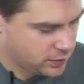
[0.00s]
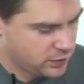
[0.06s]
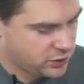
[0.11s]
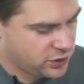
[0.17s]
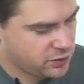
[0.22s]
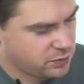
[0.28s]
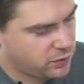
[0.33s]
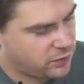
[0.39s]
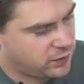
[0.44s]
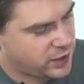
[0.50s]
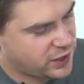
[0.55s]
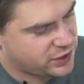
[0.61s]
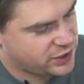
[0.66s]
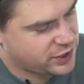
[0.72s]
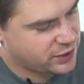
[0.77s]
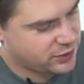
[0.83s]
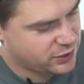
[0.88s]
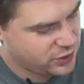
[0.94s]
Simple
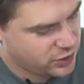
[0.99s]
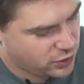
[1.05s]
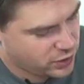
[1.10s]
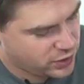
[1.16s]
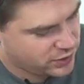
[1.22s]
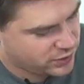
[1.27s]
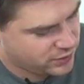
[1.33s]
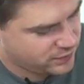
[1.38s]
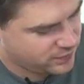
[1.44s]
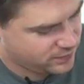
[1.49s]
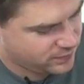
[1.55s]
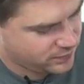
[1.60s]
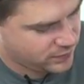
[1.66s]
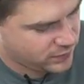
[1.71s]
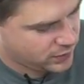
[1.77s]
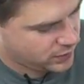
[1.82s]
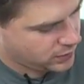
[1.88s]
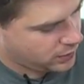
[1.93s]
flash down the side
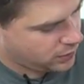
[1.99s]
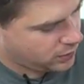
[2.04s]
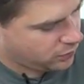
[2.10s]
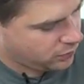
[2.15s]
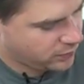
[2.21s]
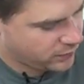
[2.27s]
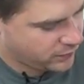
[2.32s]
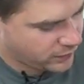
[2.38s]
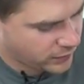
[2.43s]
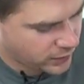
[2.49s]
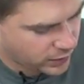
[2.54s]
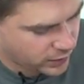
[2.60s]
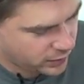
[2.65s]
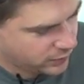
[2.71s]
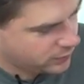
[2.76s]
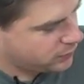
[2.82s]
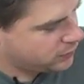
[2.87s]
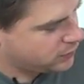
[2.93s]
with uh,
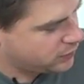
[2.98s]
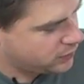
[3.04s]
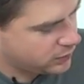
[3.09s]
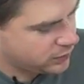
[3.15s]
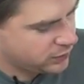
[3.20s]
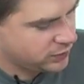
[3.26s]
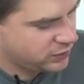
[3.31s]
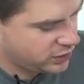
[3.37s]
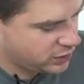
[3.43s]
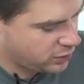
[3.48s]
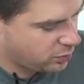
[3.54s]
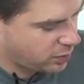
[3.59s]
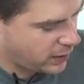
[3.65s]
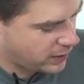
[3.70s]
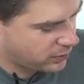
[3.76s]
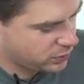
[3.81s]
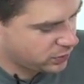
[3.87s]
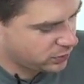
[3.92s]
single
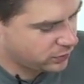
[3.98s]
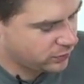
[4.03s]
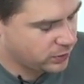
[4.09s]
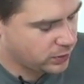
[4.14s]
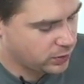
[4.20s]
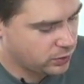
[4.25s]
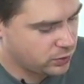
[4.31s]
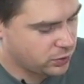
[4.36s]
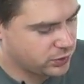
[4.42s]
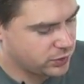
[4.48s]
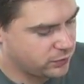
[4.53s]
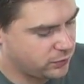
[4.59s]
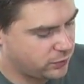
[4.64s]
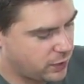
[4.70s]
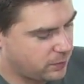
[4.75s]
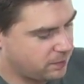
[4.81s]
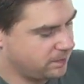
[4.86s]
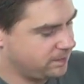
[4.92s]
panels the, across the
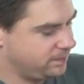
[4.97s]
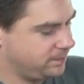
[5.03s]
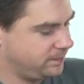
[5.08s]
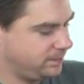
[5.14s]
front.